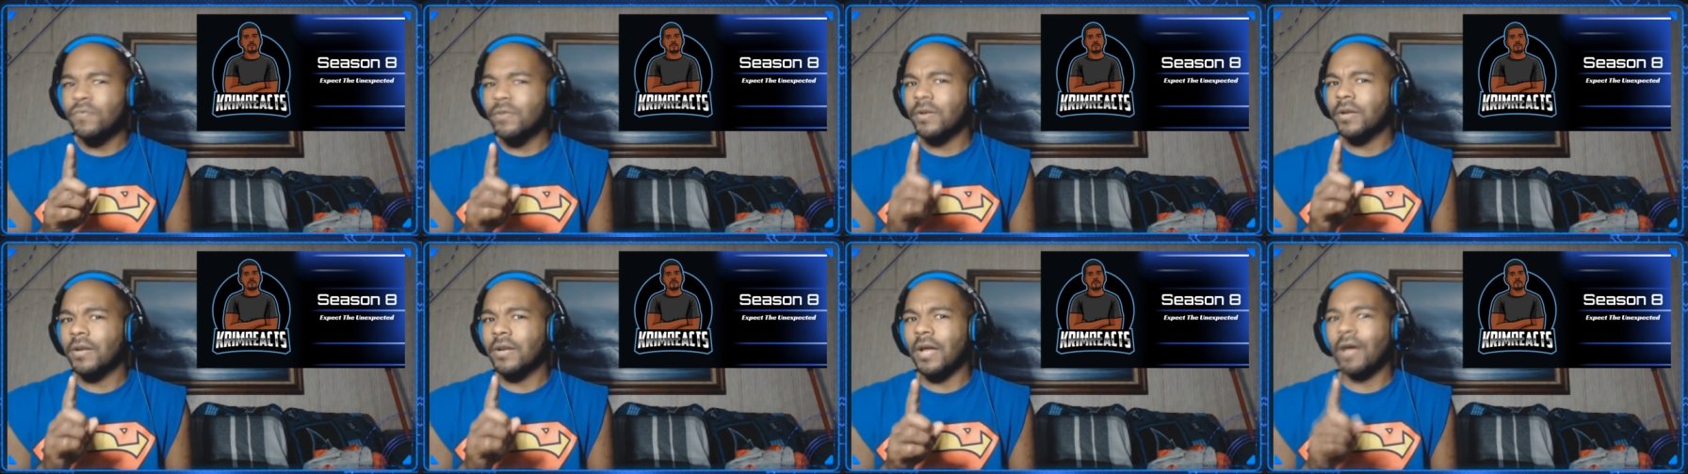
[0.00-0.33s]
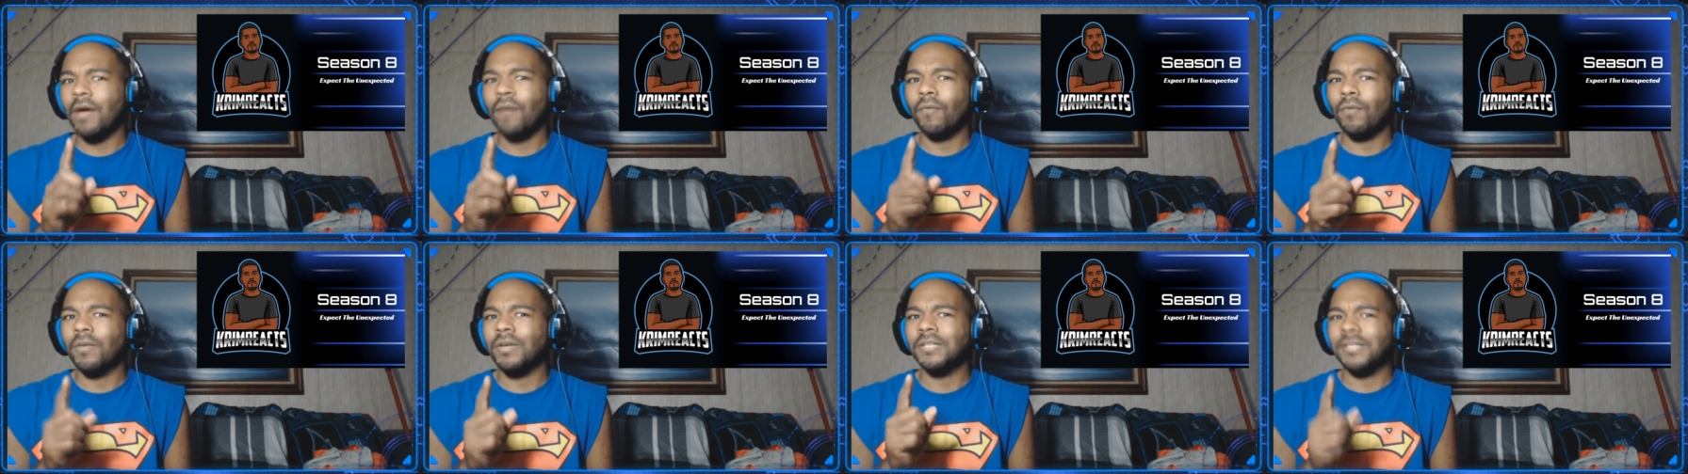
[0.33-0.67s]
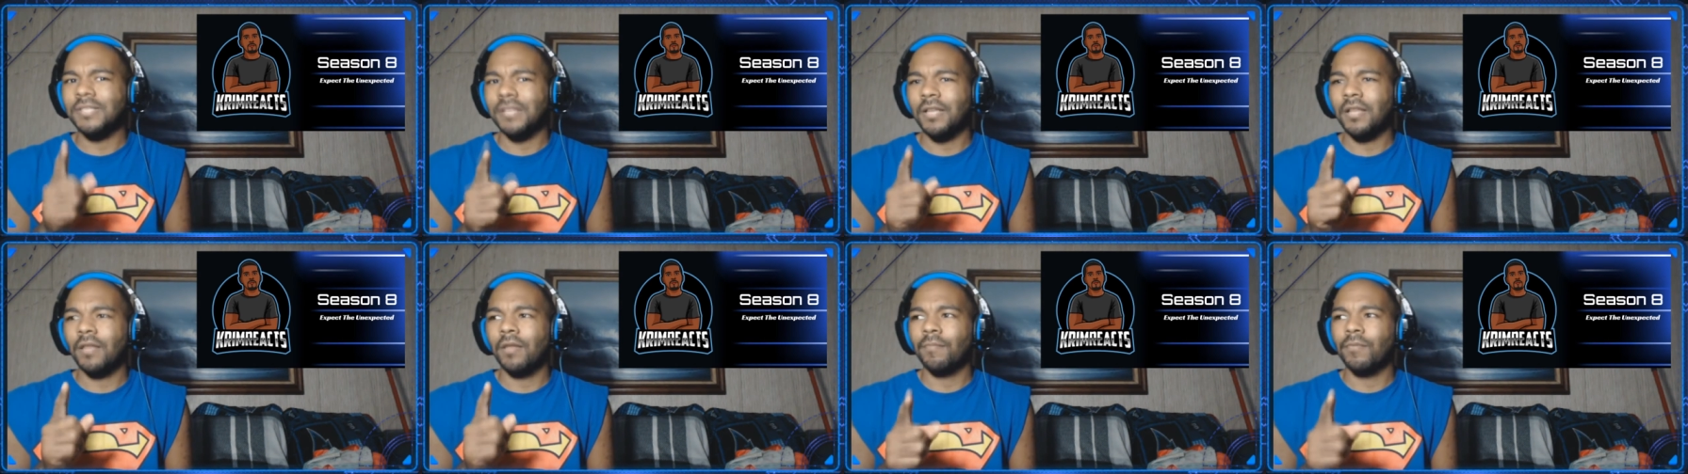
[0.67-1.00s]
did not watch
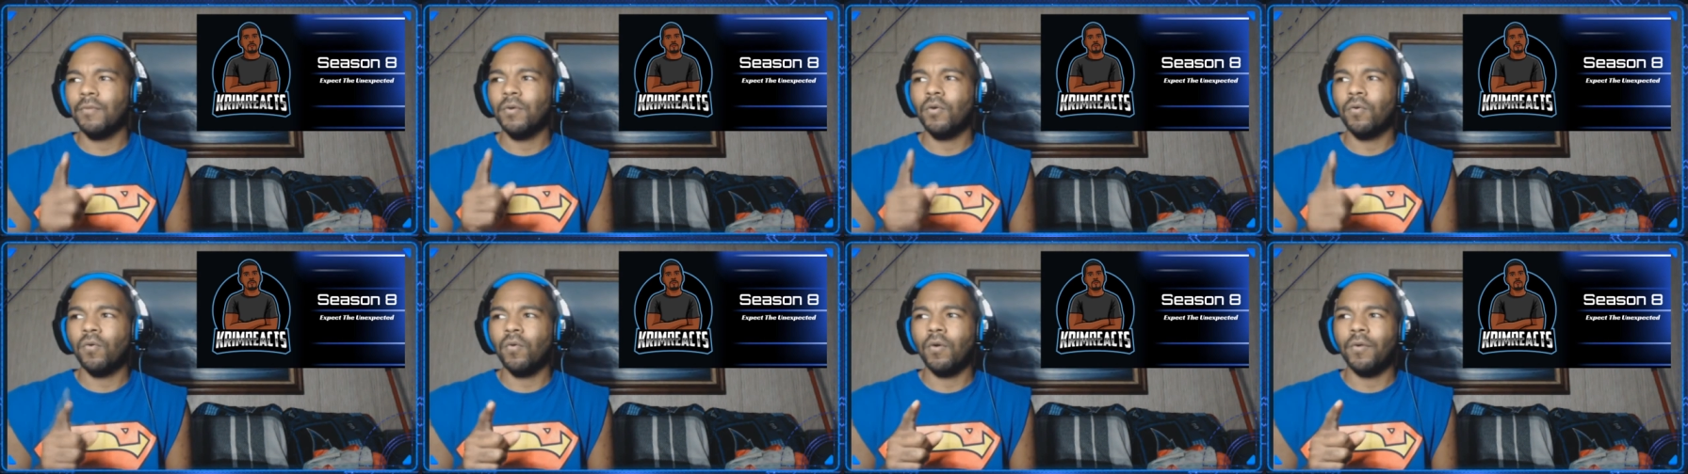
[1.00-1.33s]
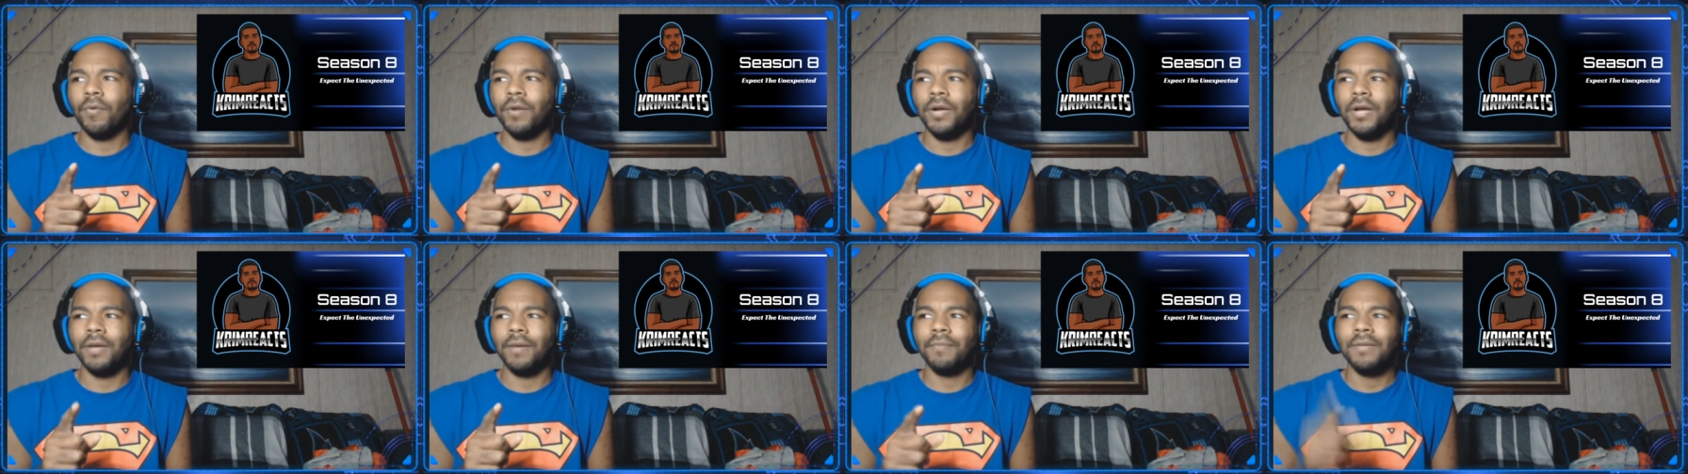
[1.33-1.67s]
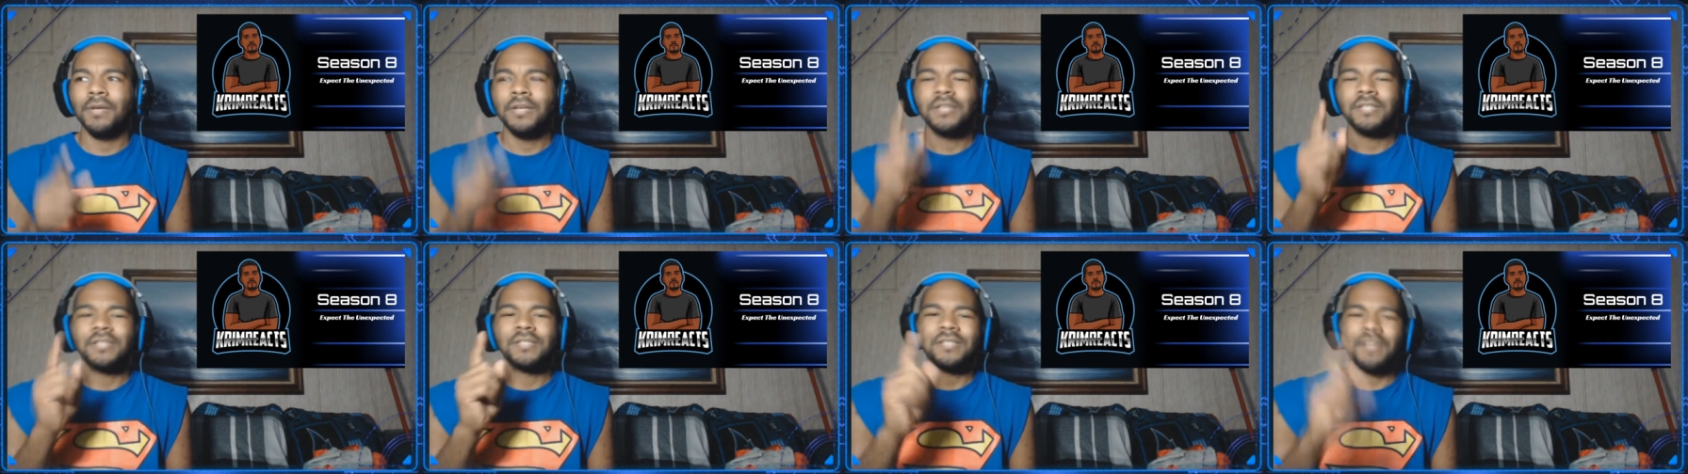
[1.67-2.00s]
Sailor Moon growing up,
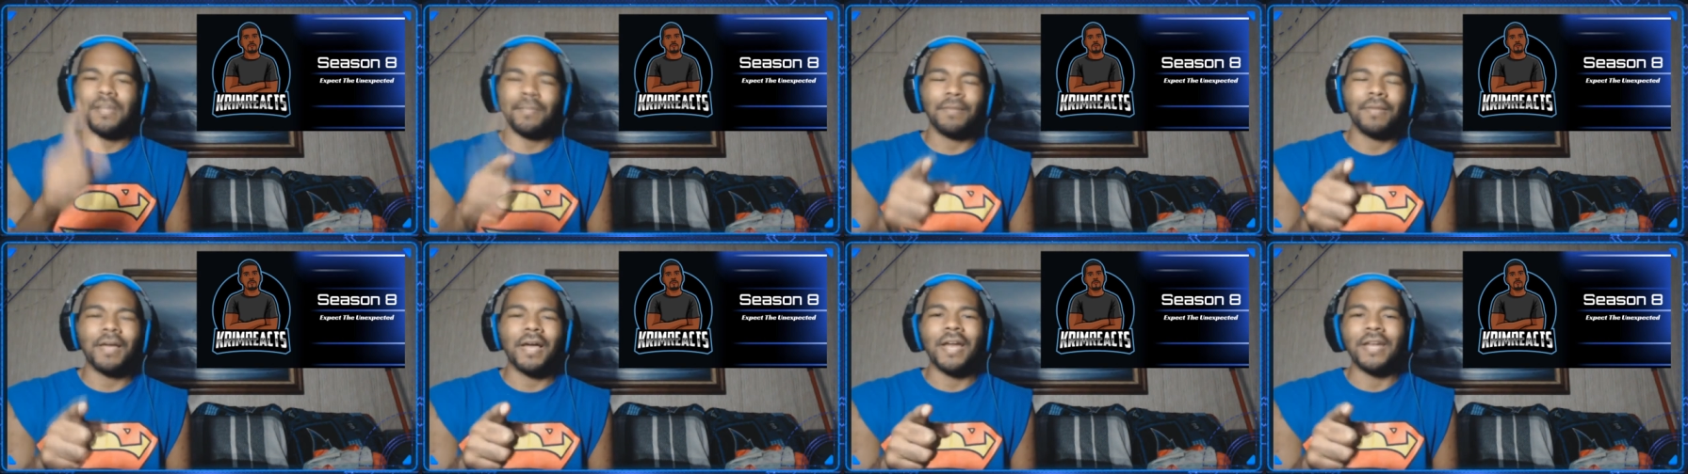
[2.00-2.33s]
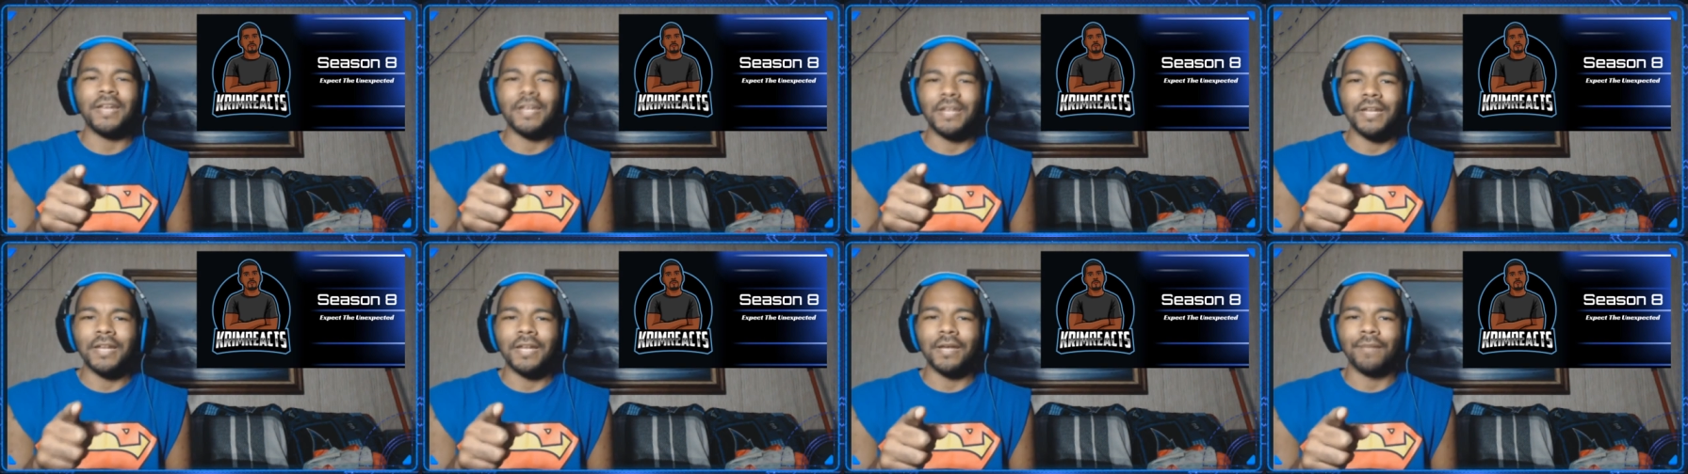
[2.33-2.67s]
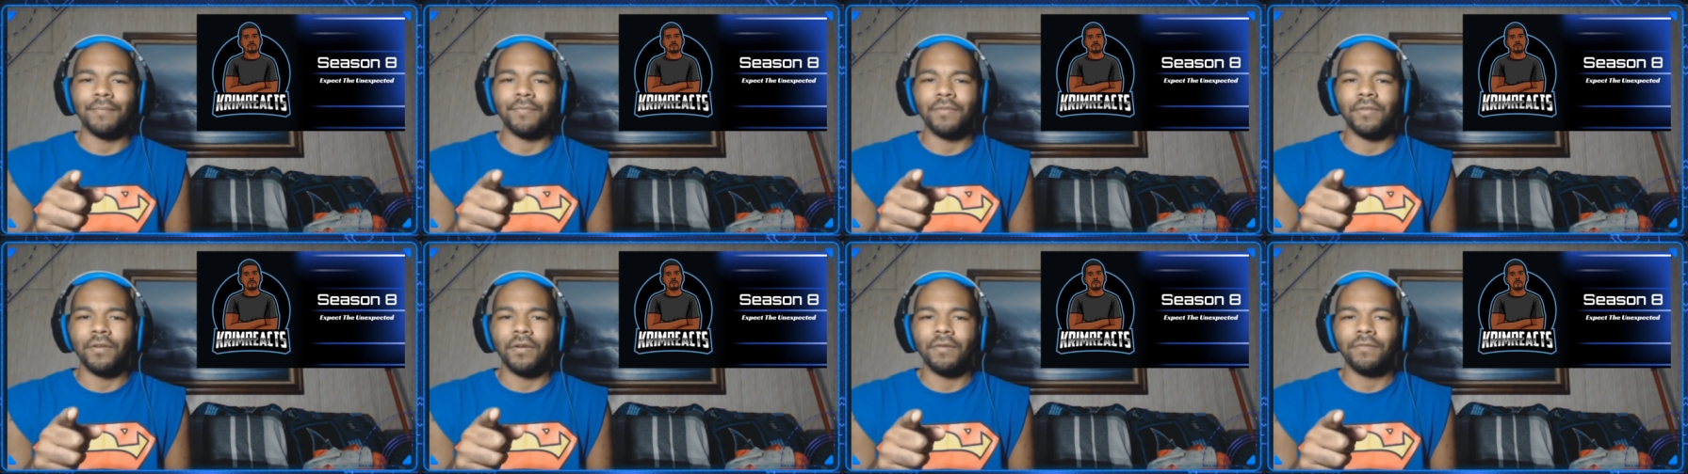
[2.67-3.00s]
stop lying to your
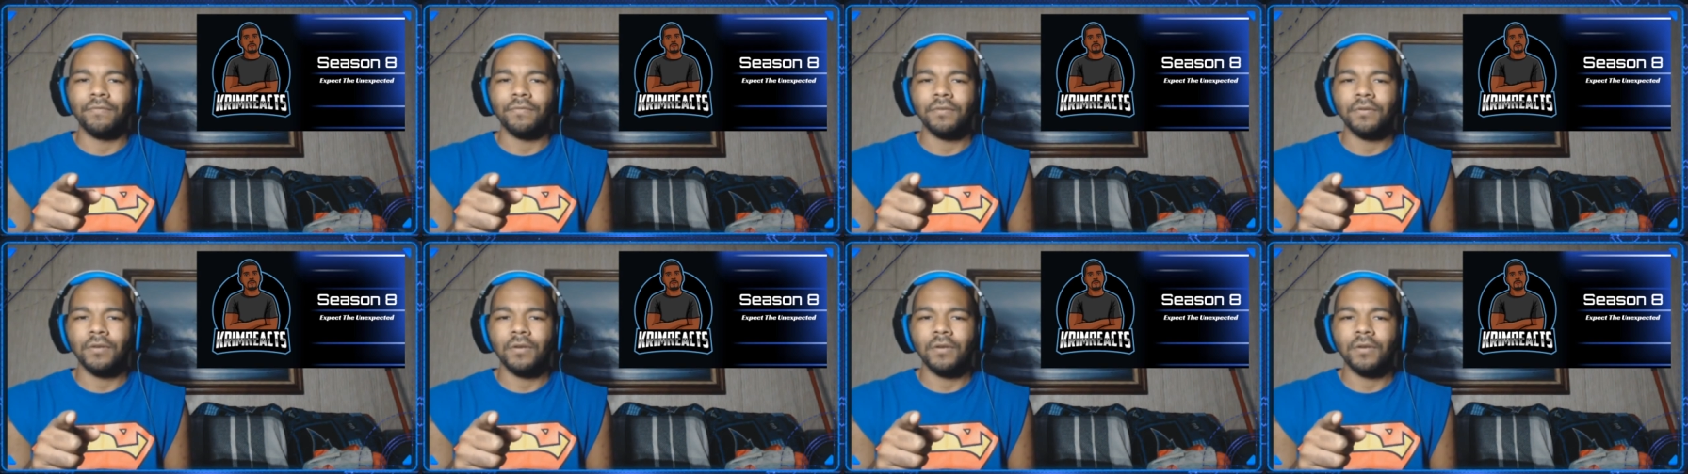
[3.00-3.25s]
damn self.